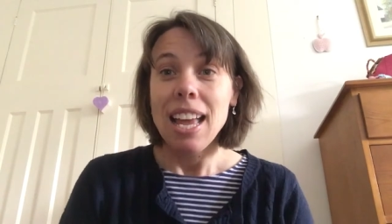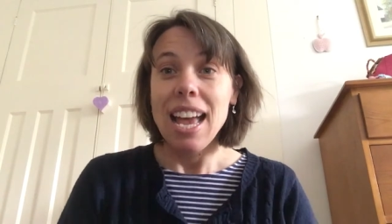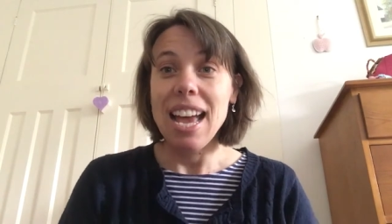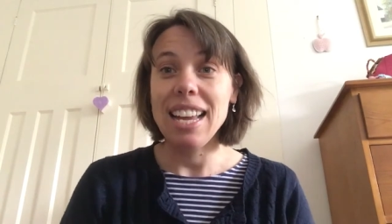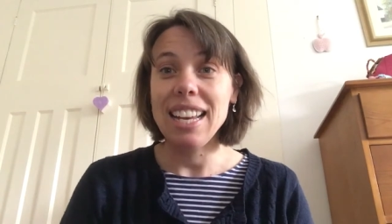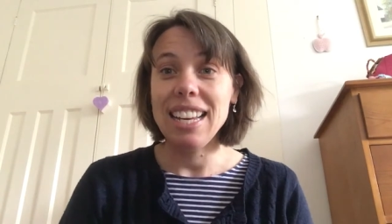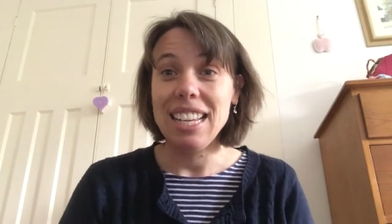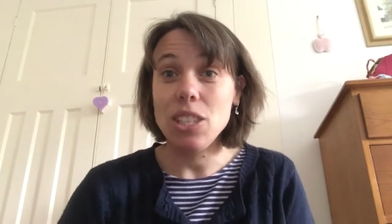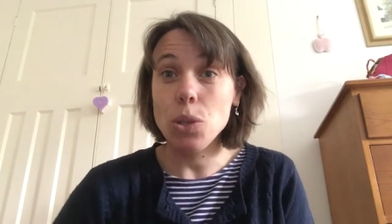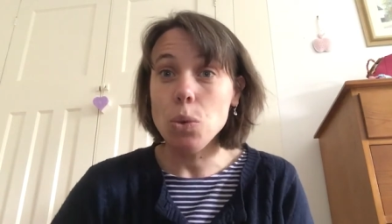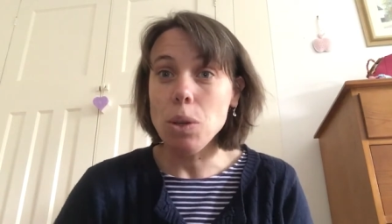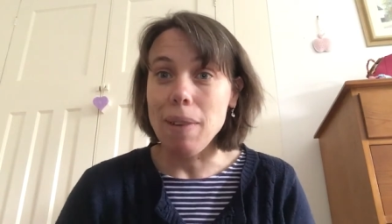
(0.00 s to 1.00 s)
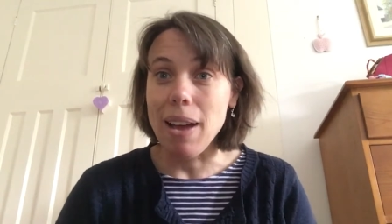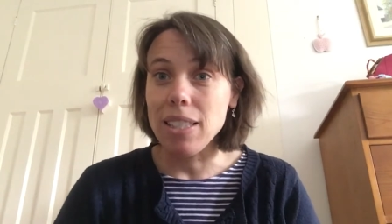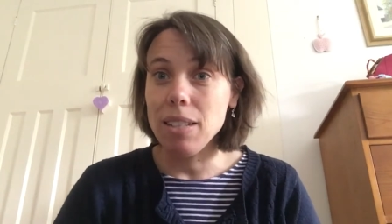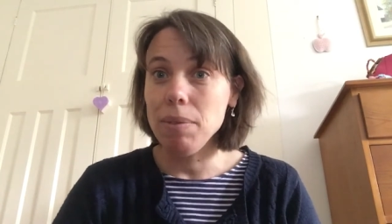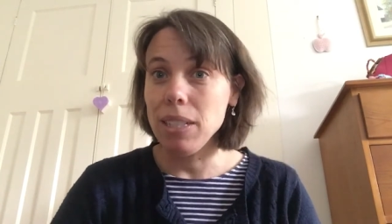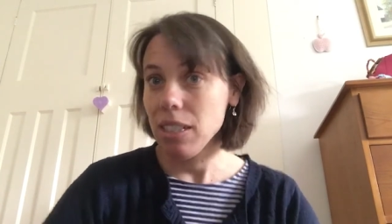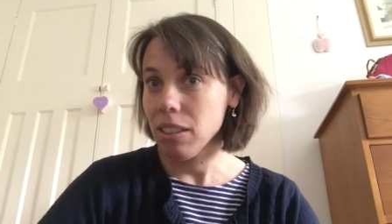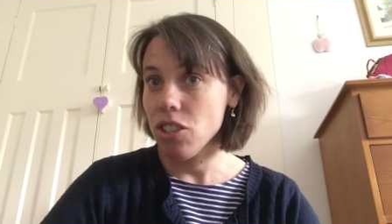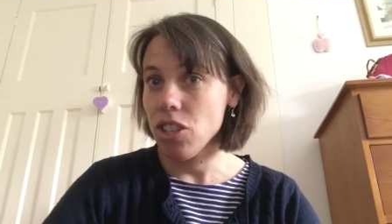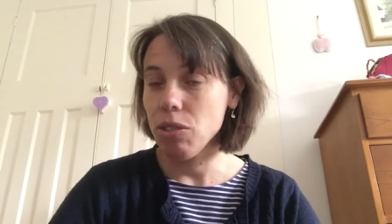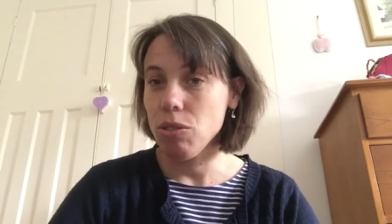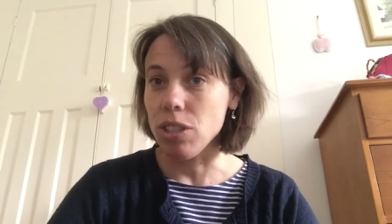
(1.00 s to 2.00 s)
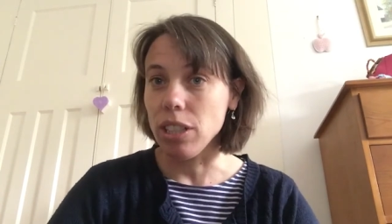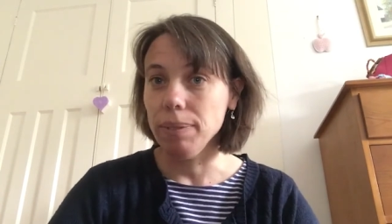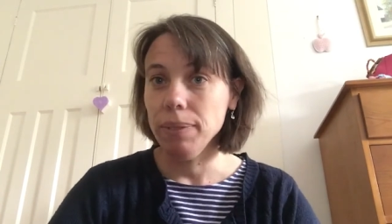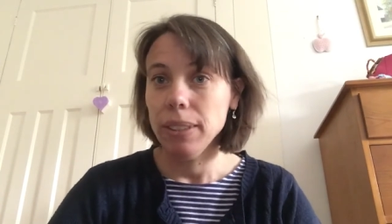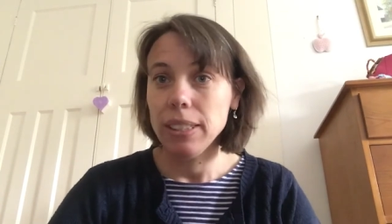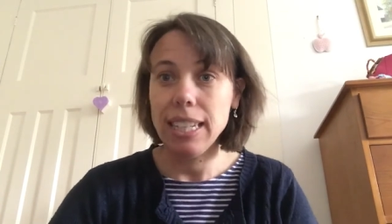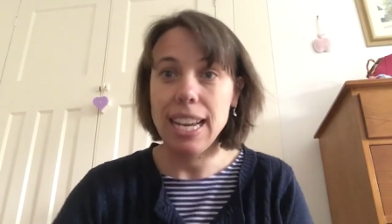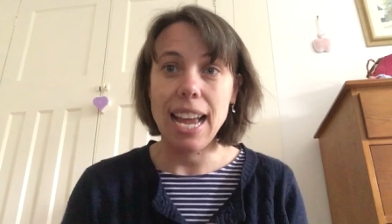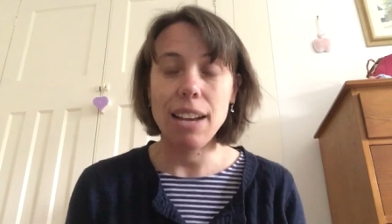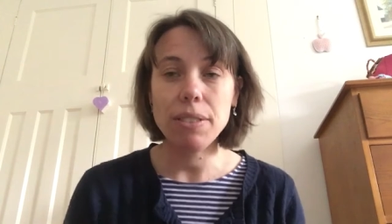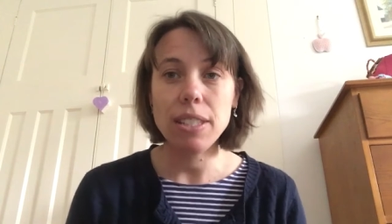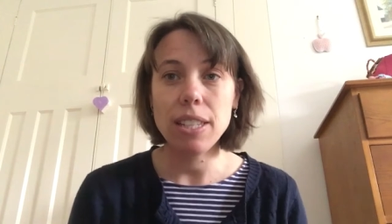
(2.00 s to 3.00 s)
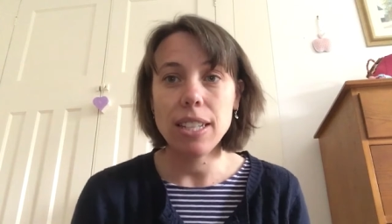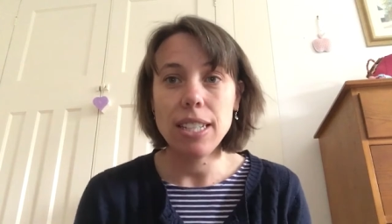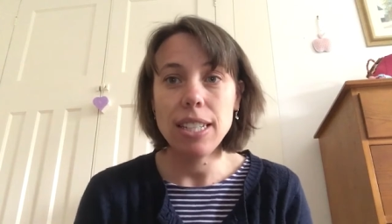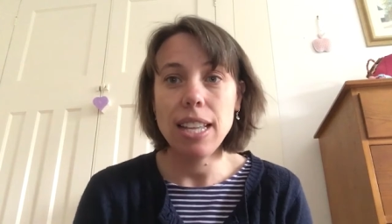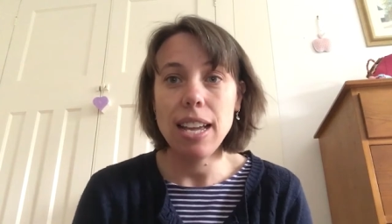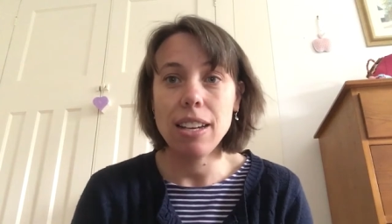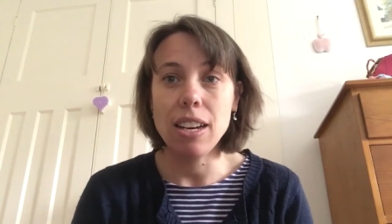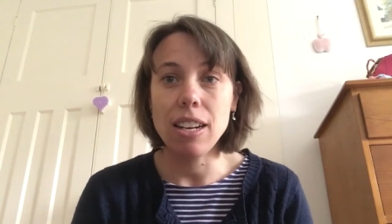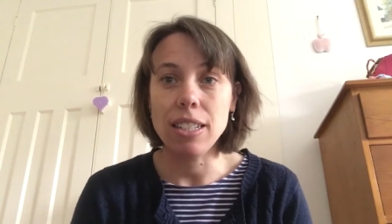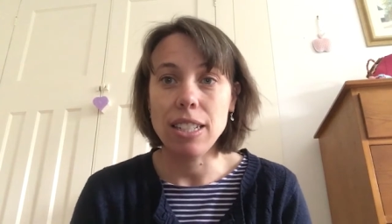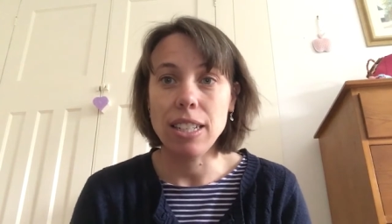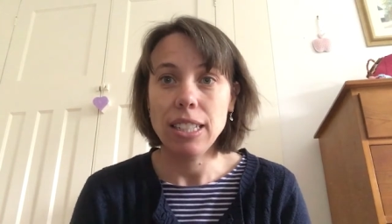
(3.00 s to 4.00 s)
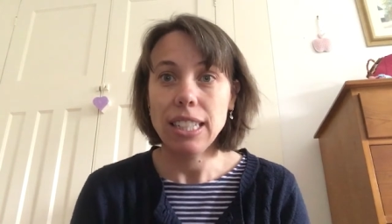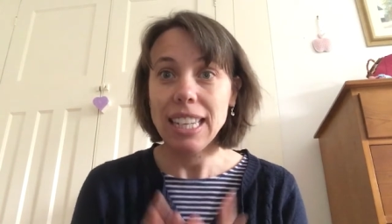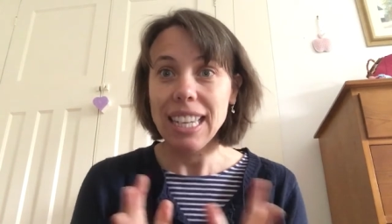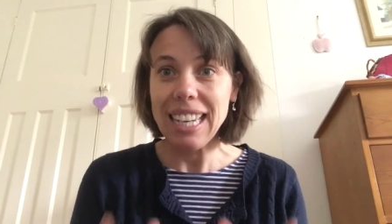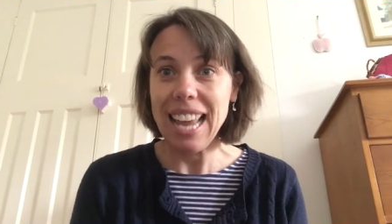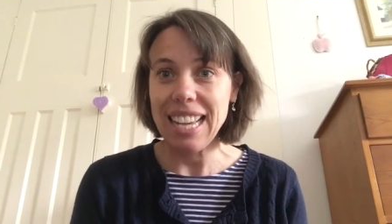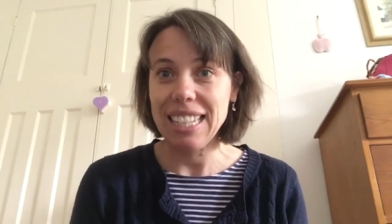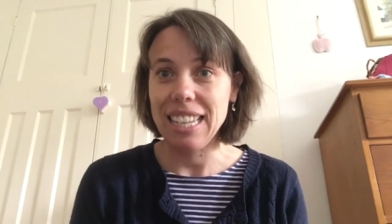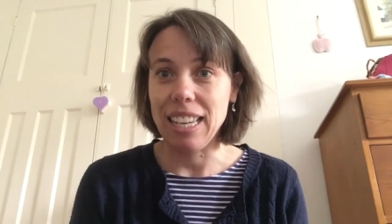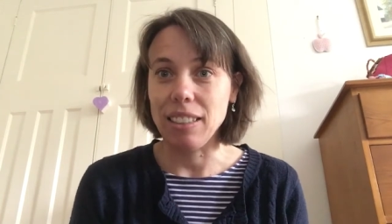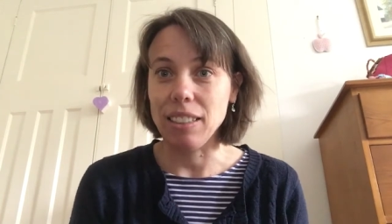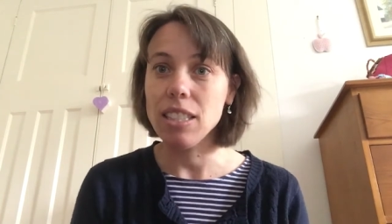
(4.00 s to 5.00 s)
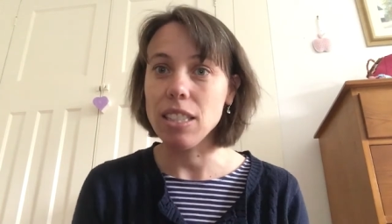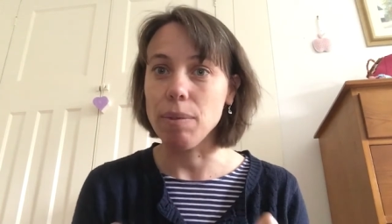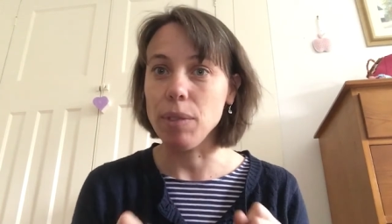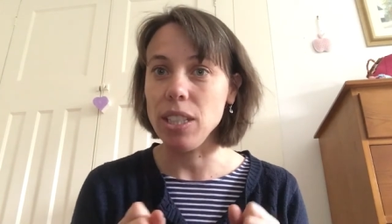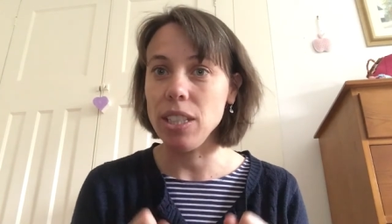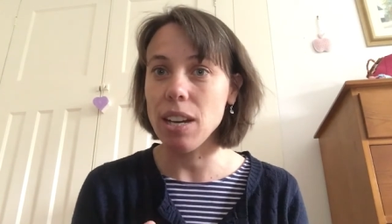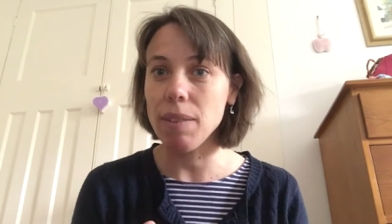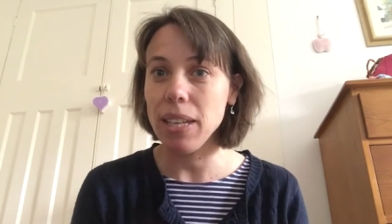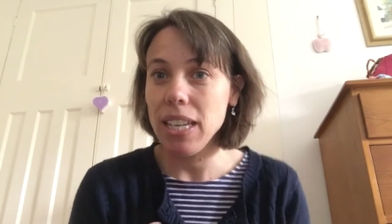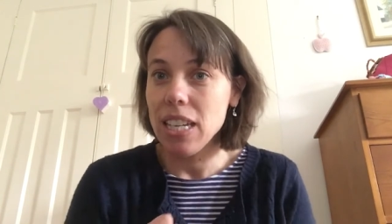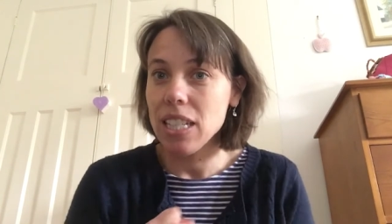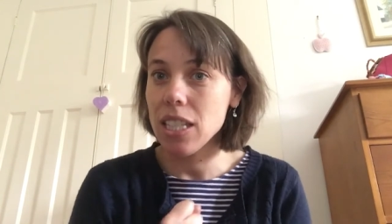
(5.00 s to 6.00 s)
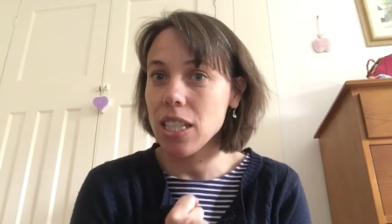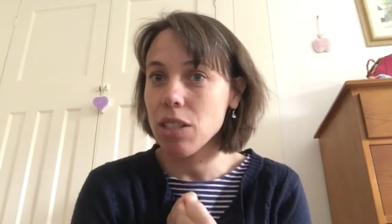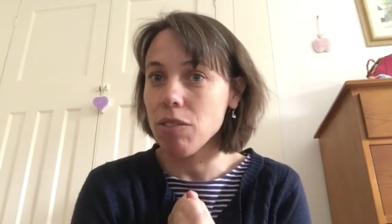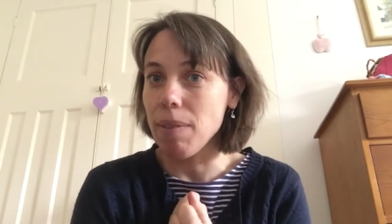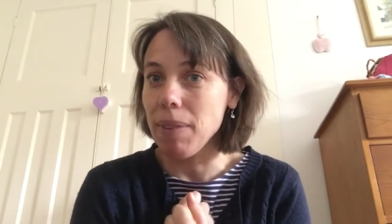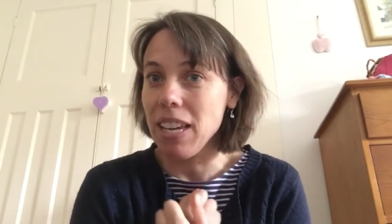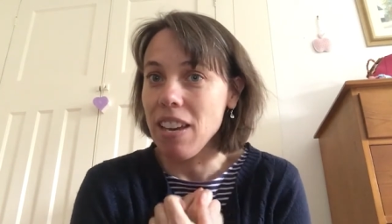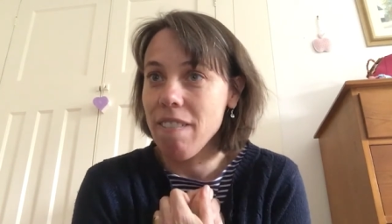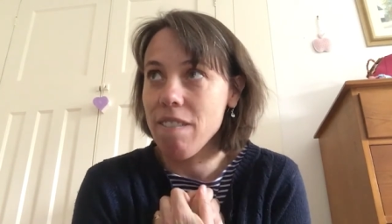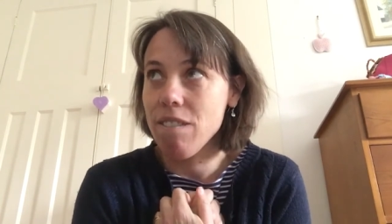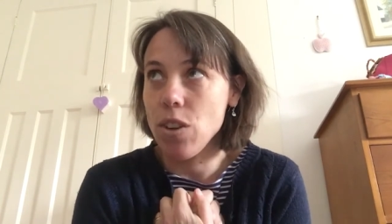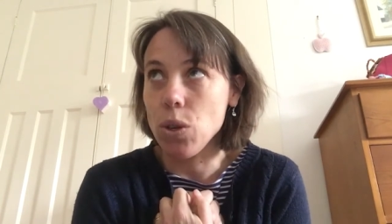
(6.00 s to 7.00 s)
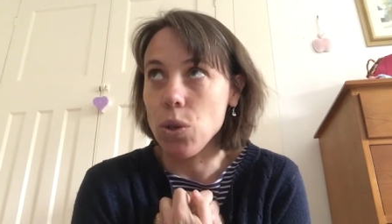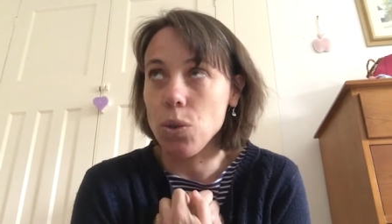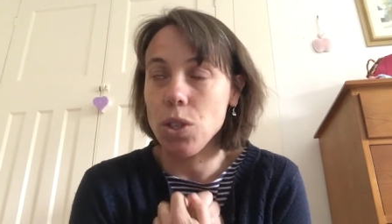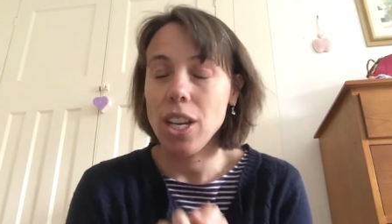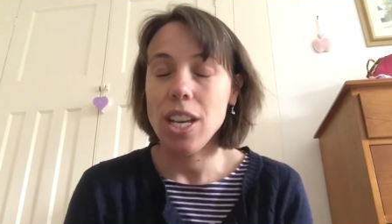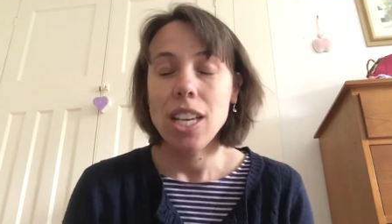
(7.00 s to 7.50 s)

And it's all about some little children that are outside in their garden collecting some yummy, scrummy food.